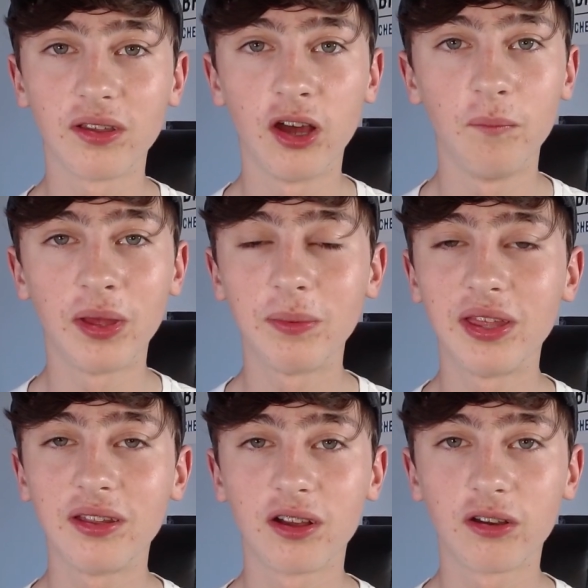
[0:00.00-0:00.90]

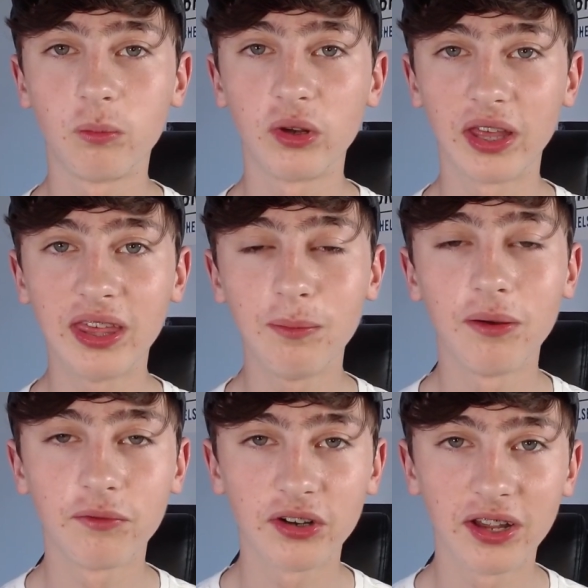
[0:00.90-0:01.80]
maybe the club want to keep
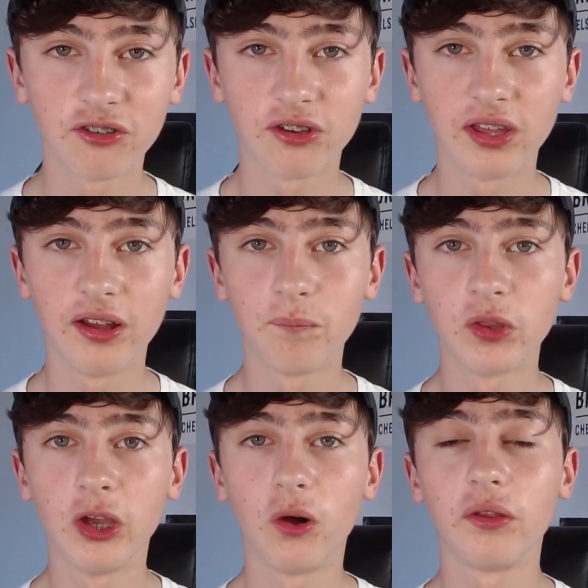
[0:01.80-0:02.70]
him for an extra year,
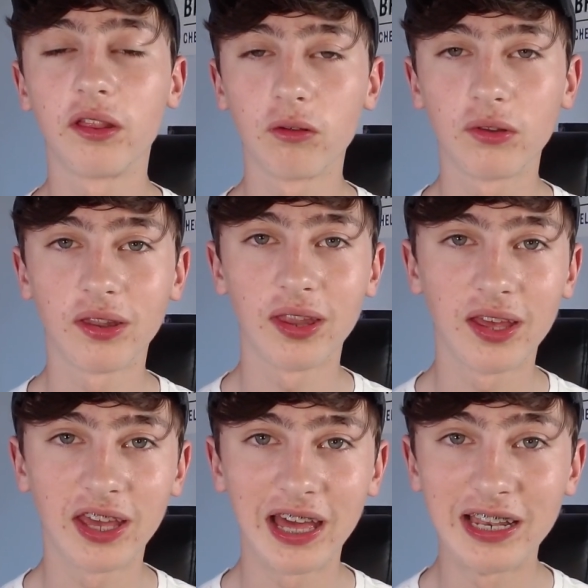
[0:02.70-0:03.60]
or they thought that they
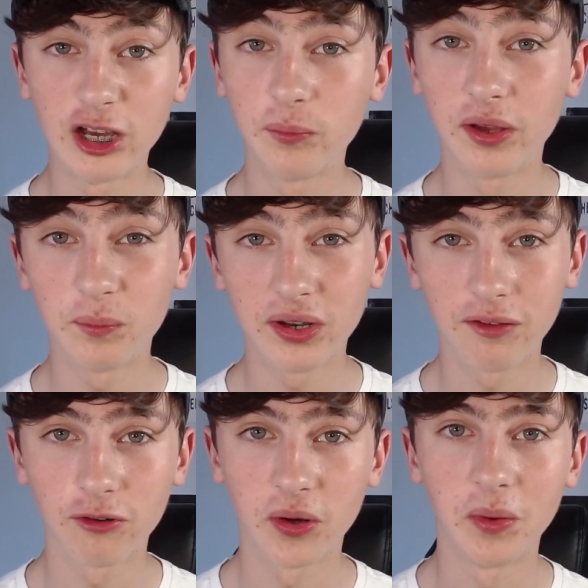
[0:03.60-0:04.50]
could get a little bit of money
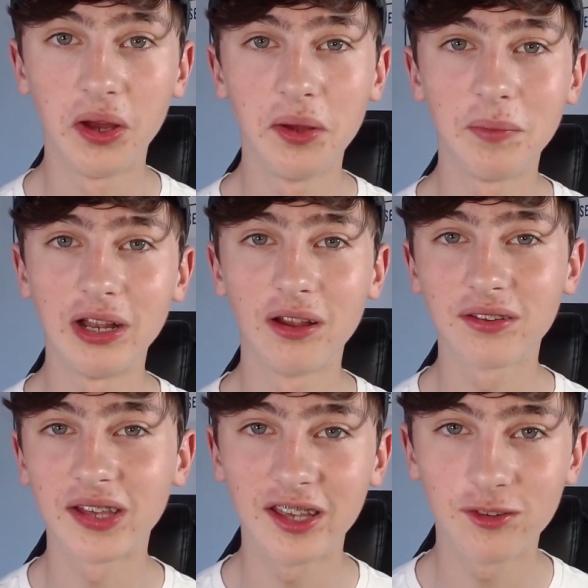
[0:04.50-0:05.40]
for him. But it looks
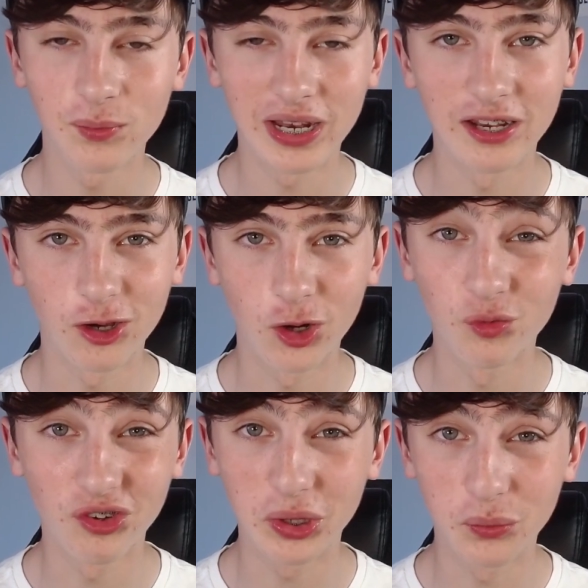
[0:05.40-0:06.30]
like AC Milan
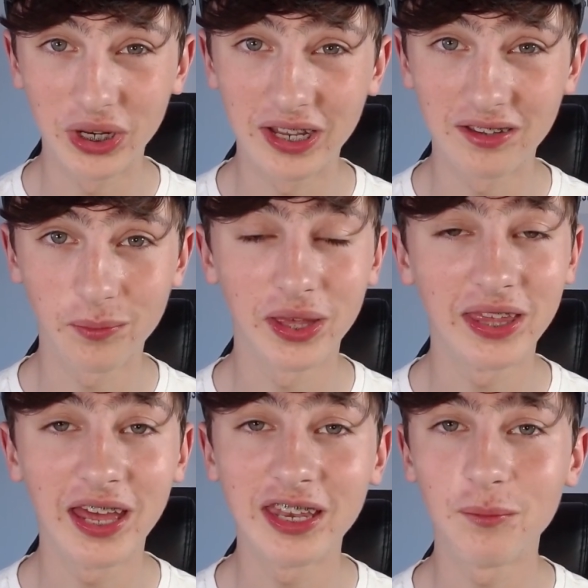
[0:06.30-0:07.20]
aren't really willing to pay
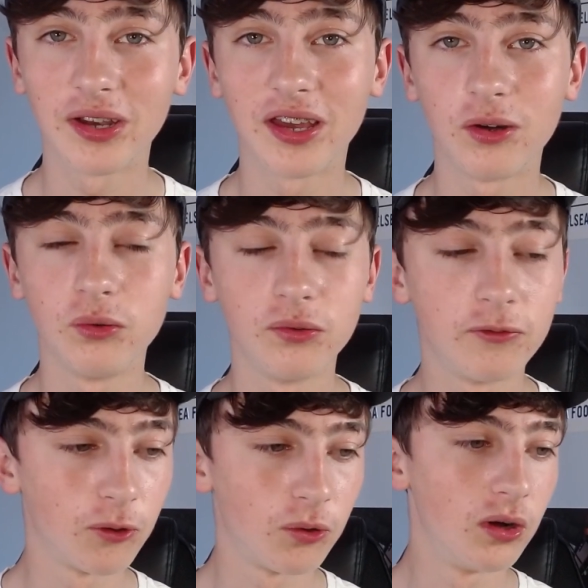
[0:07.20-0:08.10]
any money at all
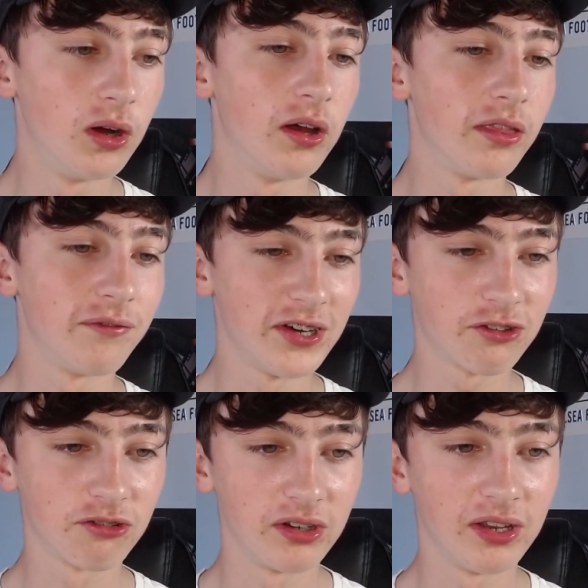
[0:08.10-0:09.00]
for the
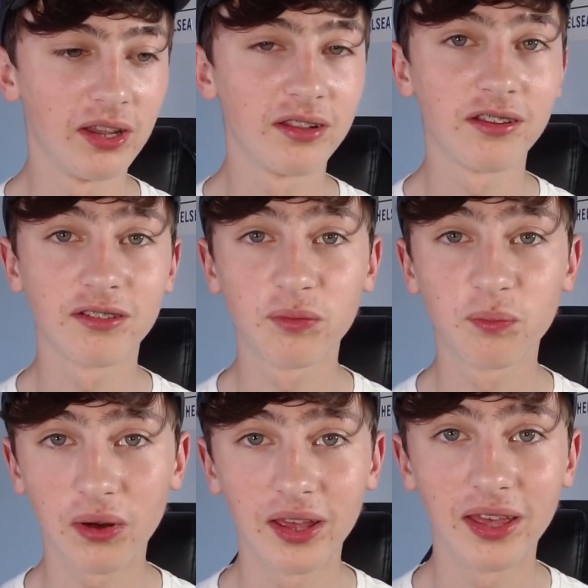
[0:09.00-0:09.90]
veteran,
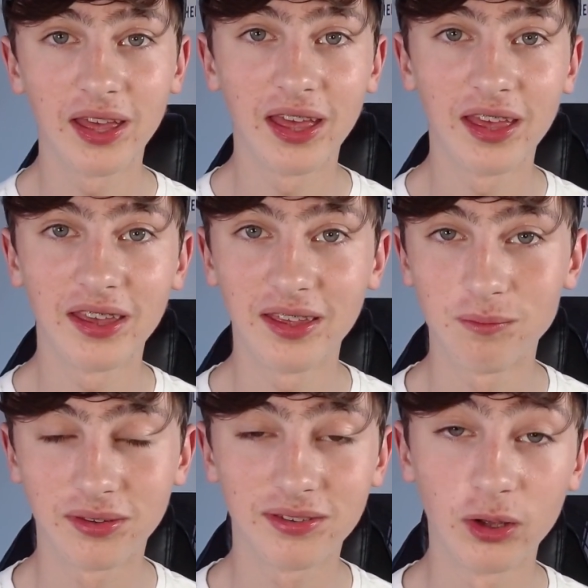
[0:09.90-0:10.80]
despite
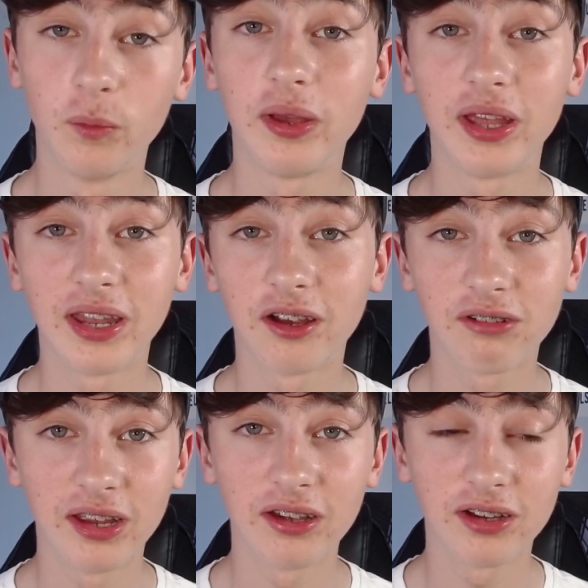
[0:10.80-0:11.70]
him still being in
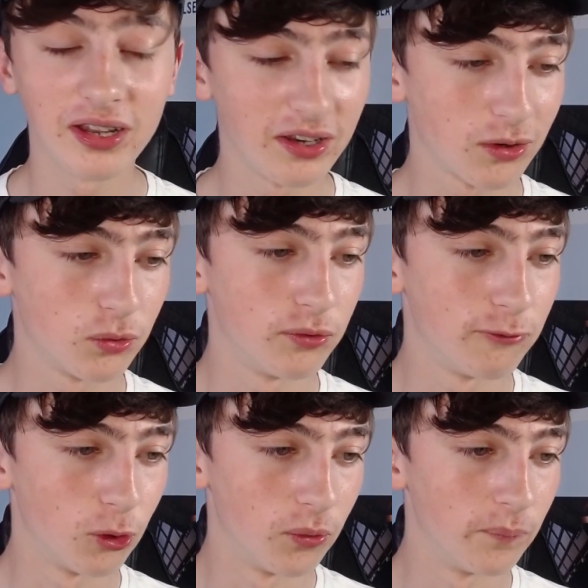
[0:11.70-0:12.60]
great clinical
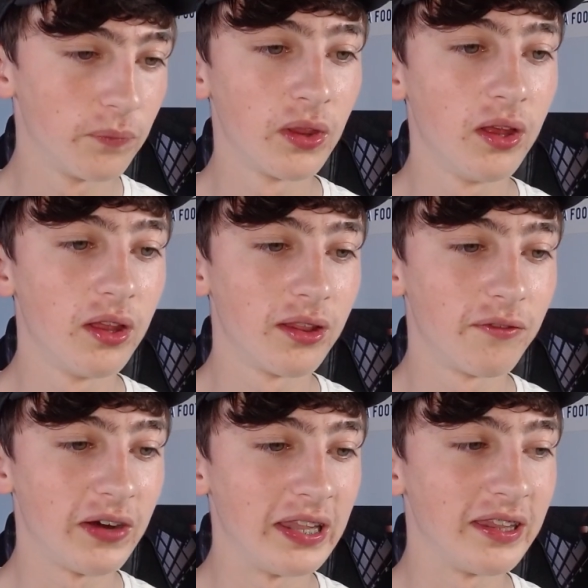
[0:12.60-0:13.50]
form. The
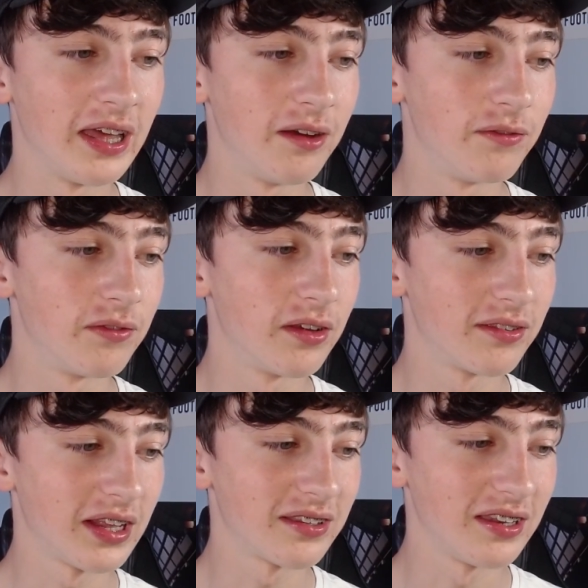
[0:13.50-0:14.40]
fact that they have
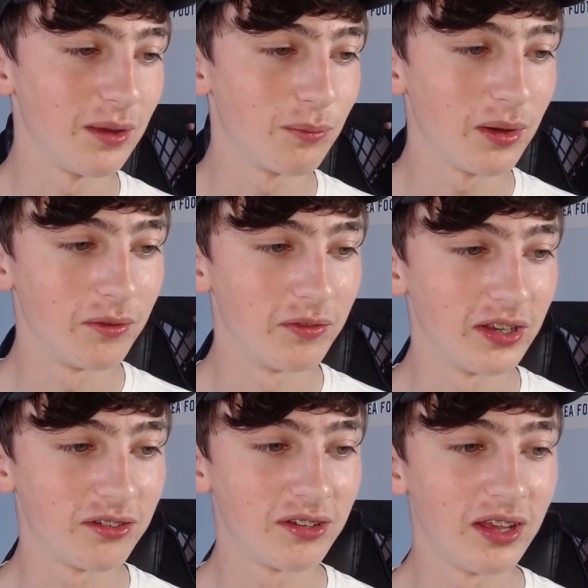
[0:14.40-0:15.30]
Zlatan
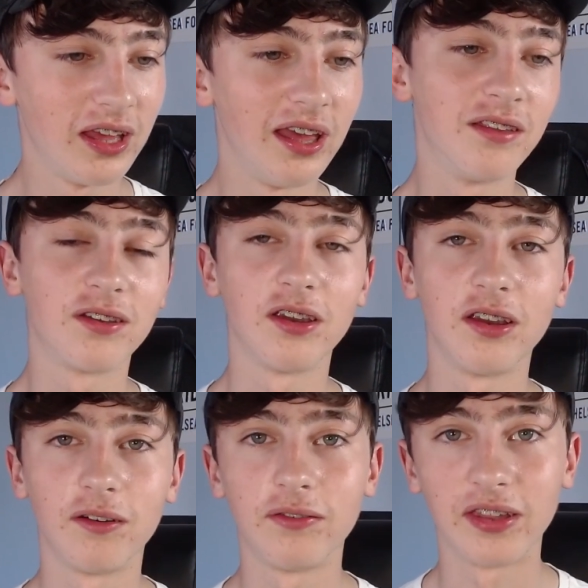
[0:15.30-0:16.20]
Ibrahimovic is good
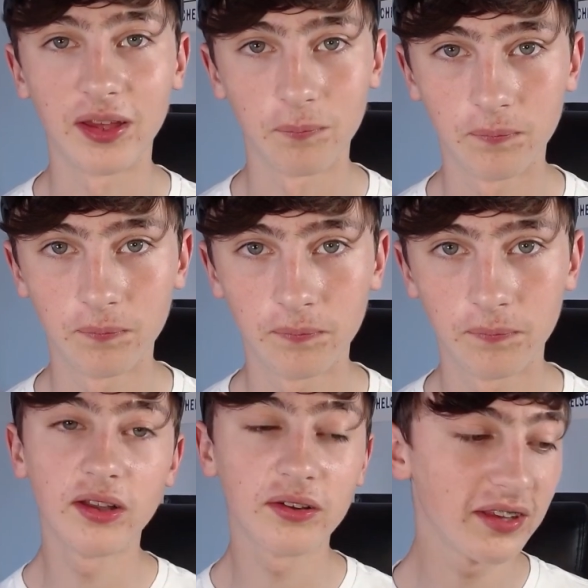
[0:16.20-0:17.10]
enough for them.
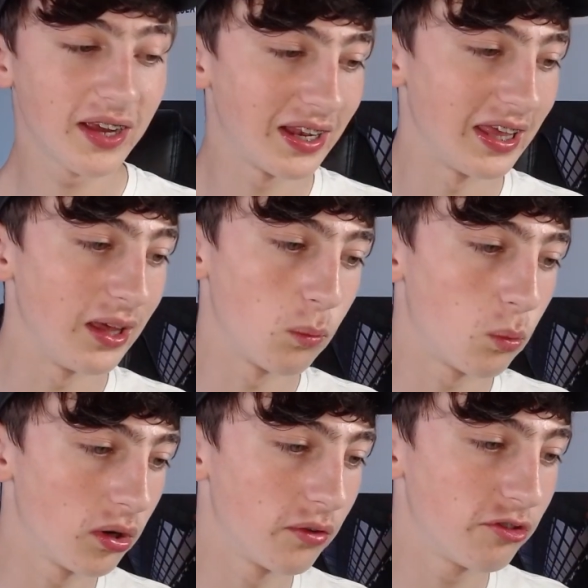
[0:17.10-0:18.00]
Now, secondly,
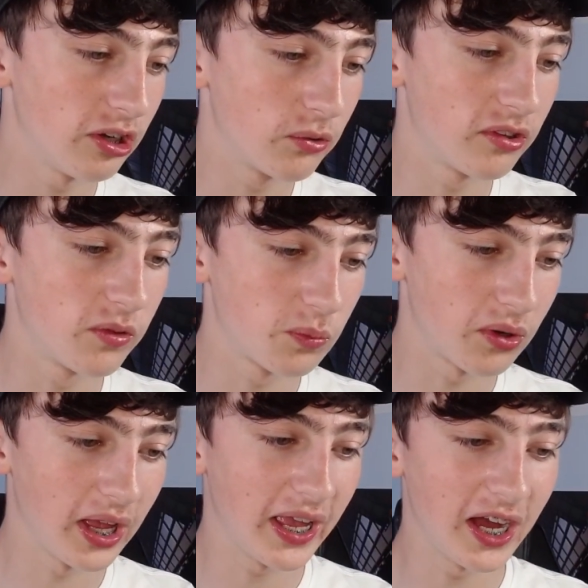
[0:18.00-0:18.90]
one of Chelsea's
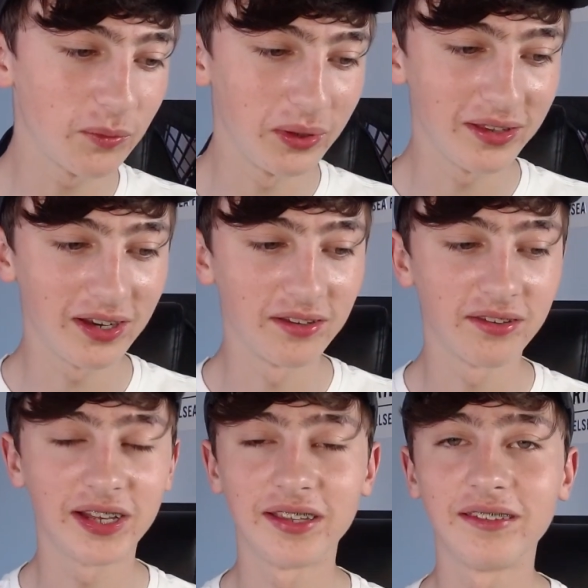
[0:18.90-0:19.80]
bright academy
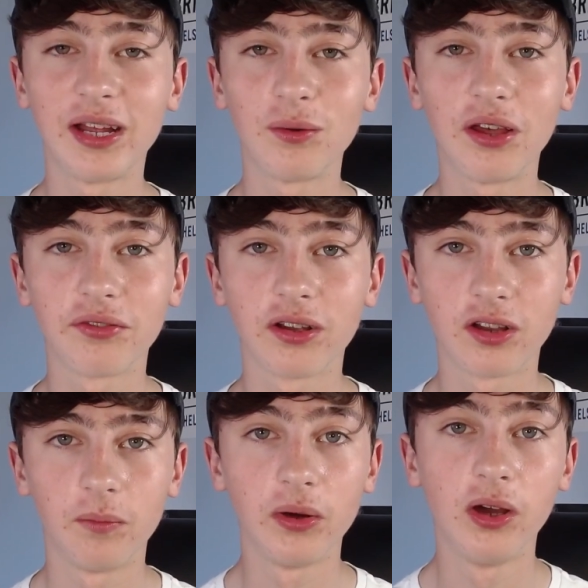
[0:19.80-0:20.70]
talents has now left the
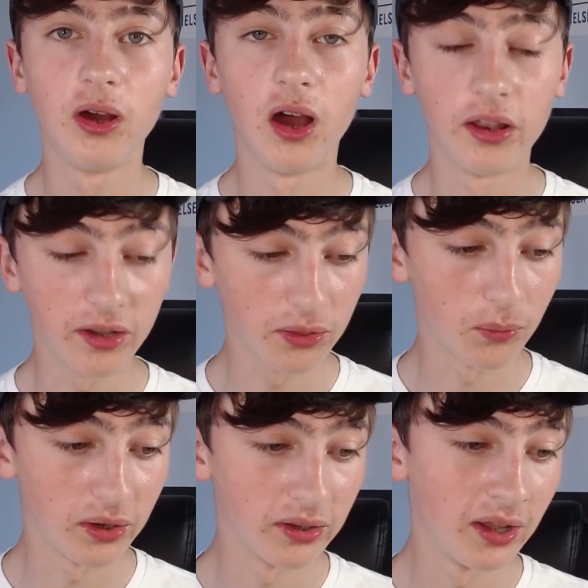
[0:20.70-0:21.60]
club. Another
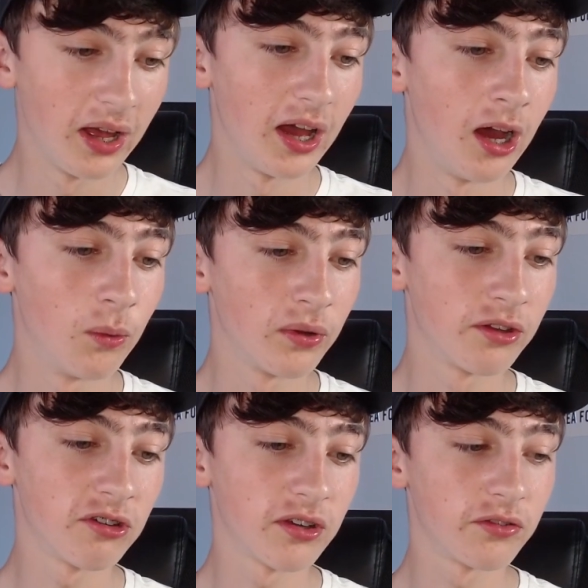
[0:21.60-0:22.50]
one, with a
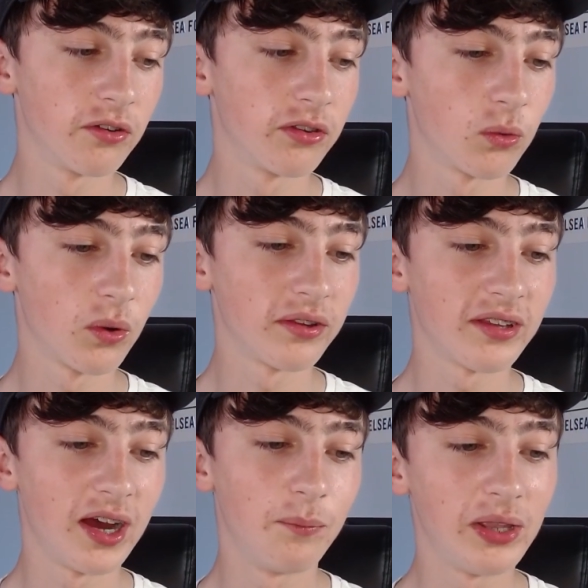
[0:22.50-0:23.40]
transfer to West
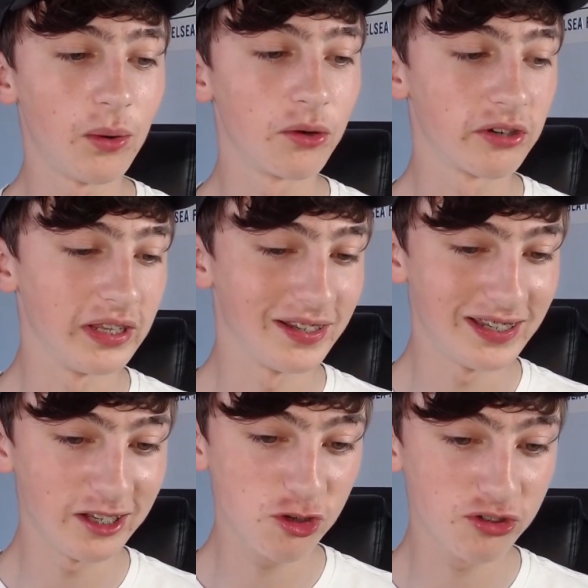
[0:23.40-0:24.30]
Ham now agreed, it
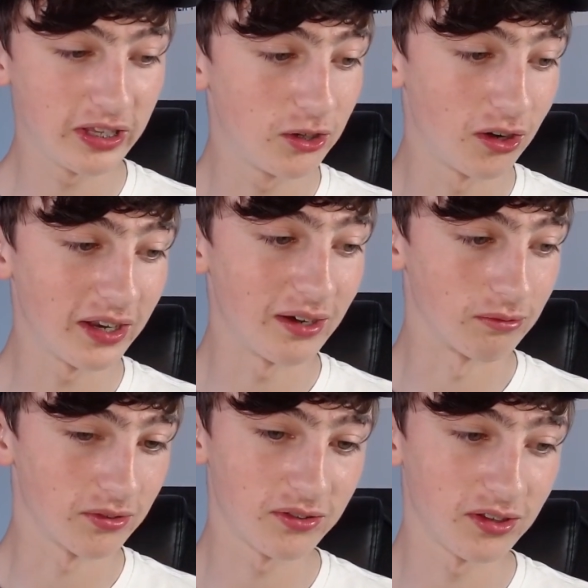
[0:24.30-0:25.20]
literally got
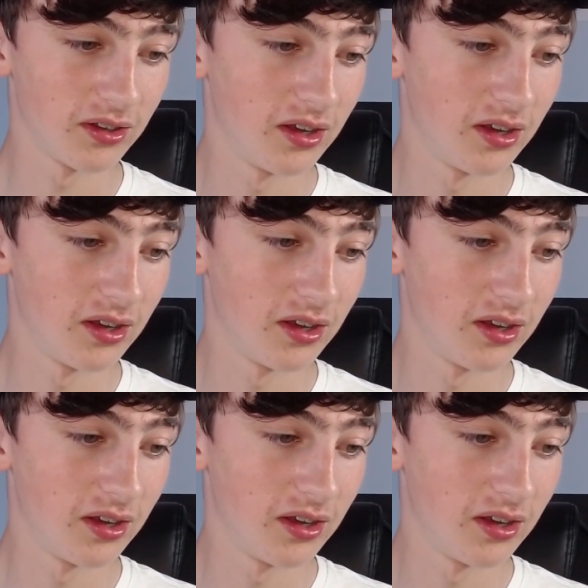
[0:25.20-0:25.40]
announced